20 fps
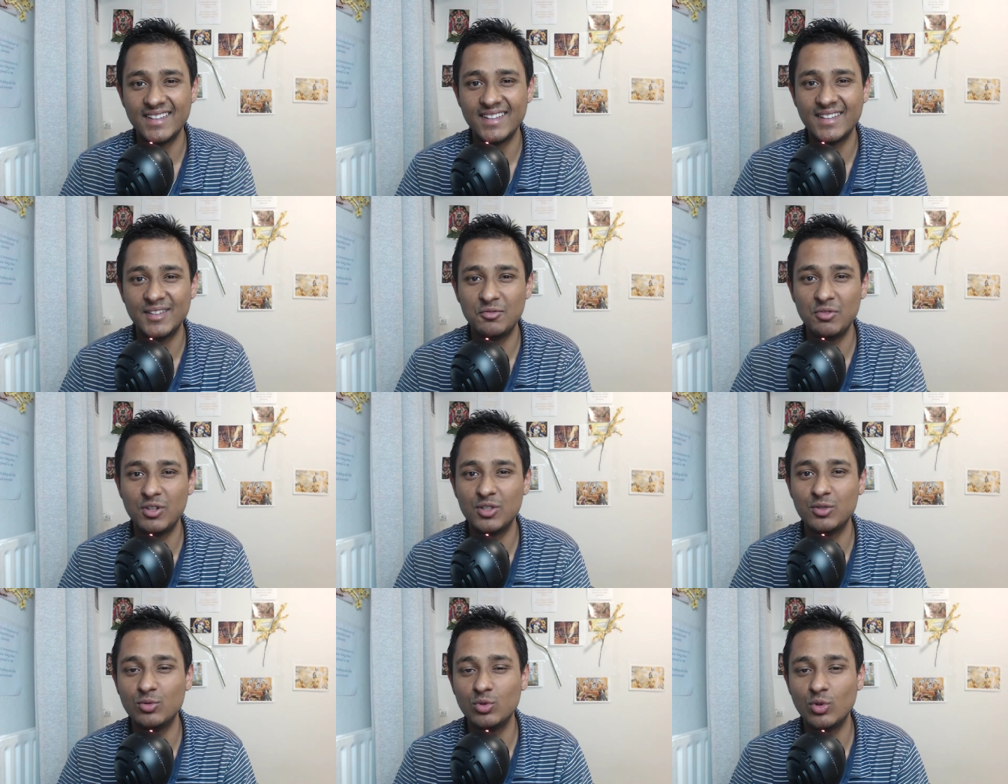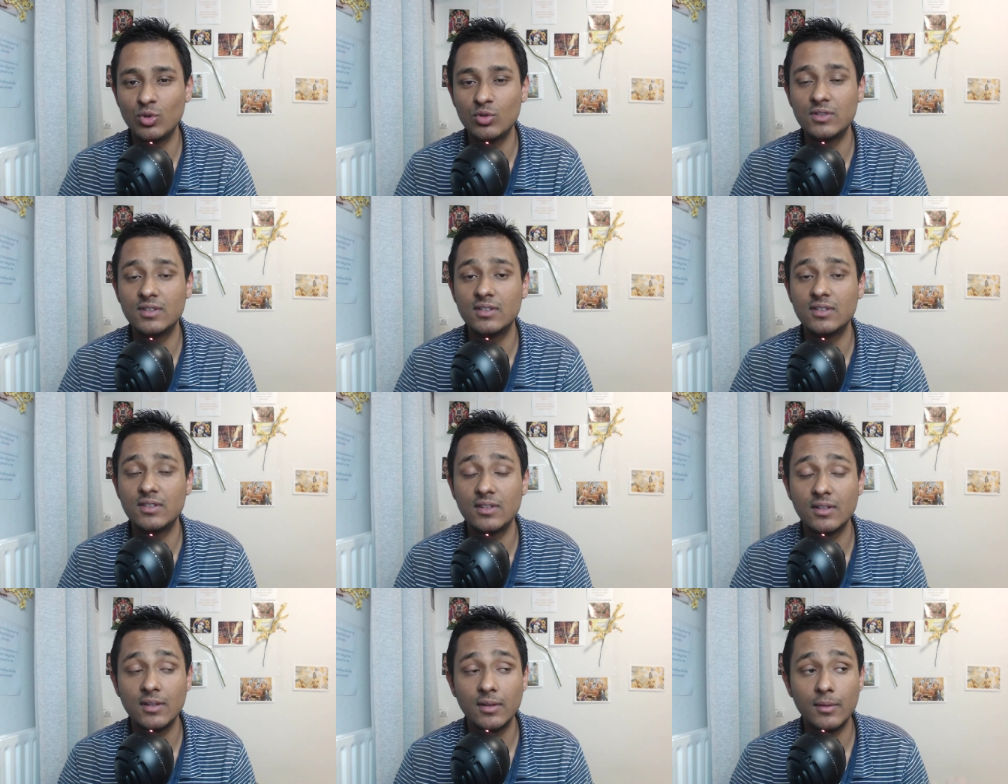One who
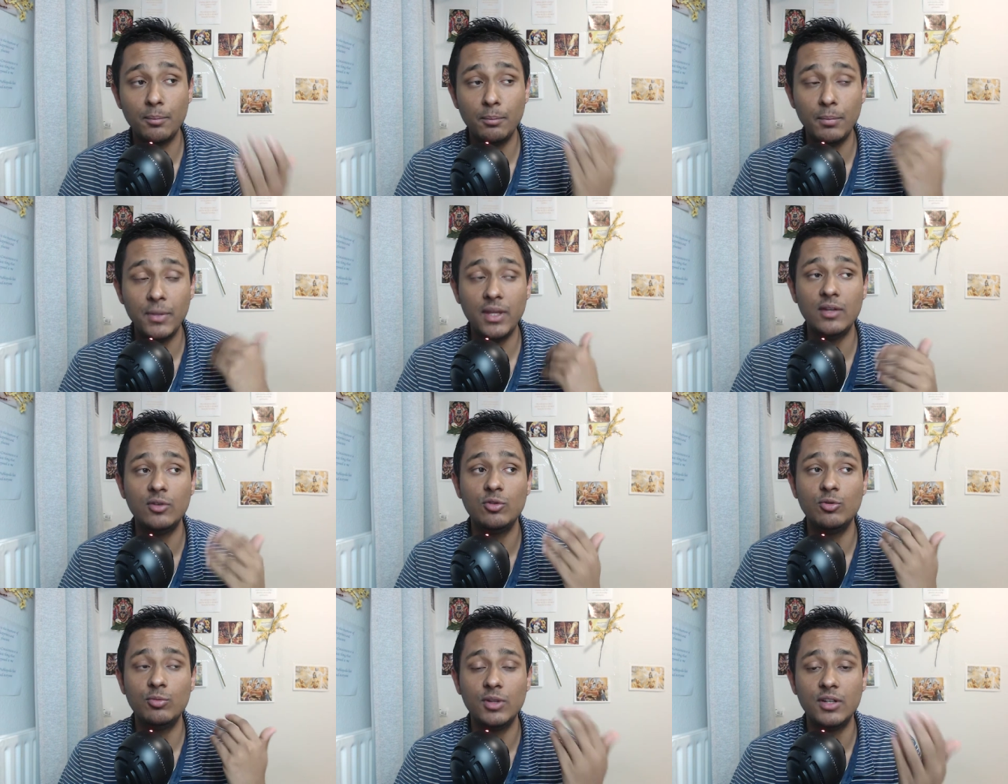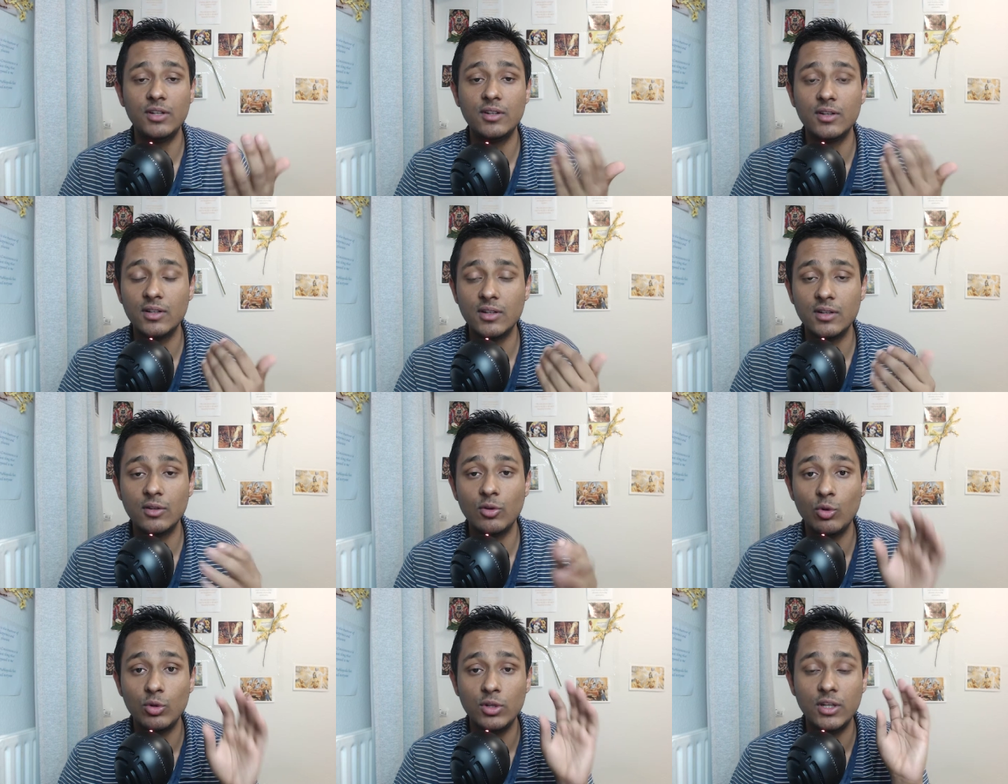knows me to be eternal,
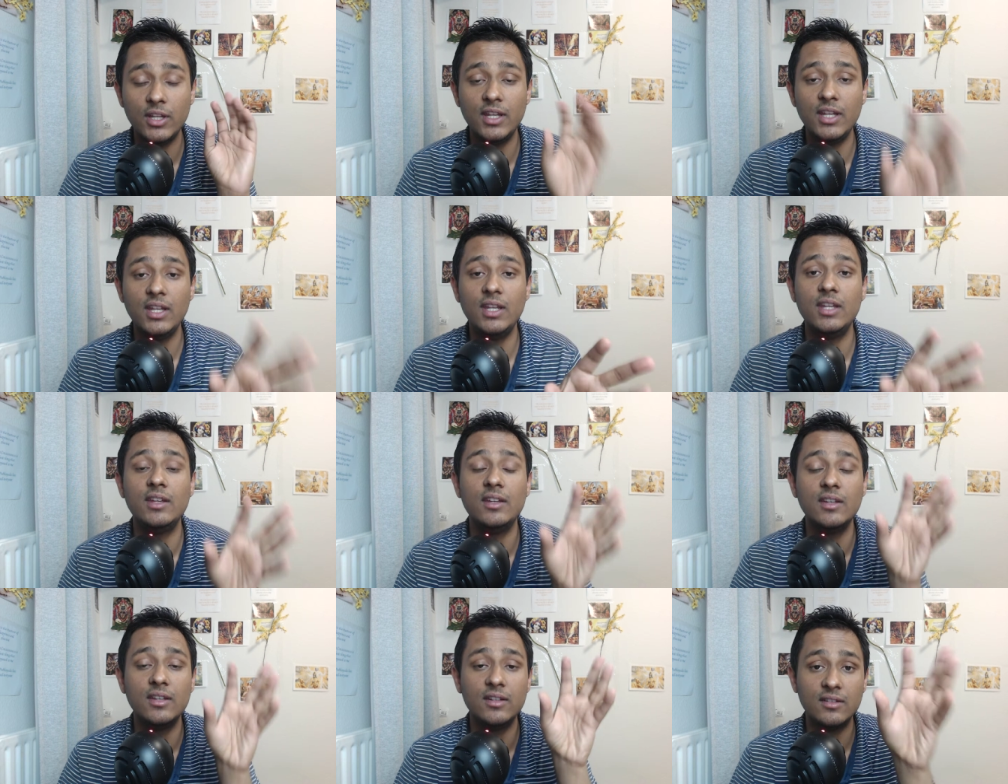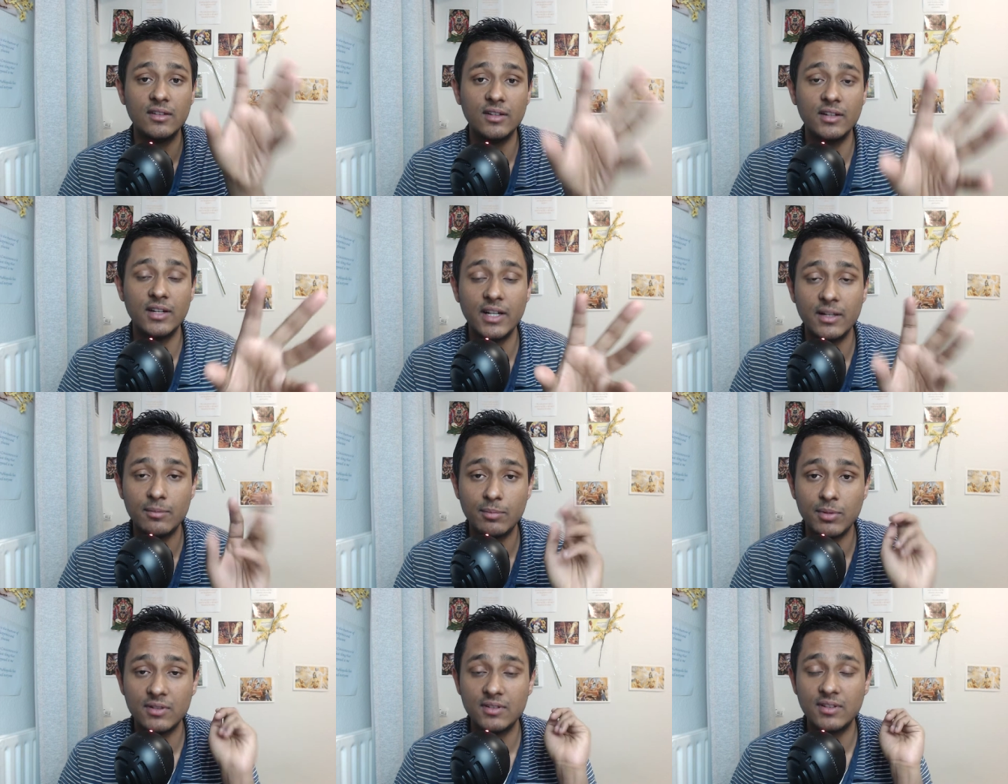only he is a great
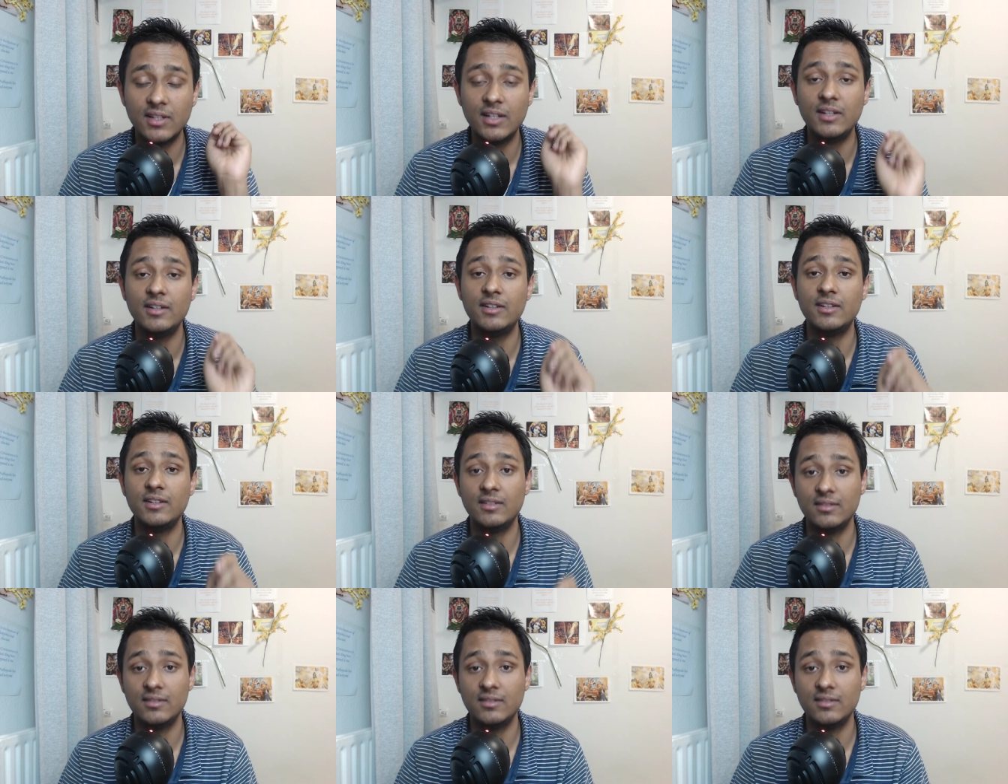personality.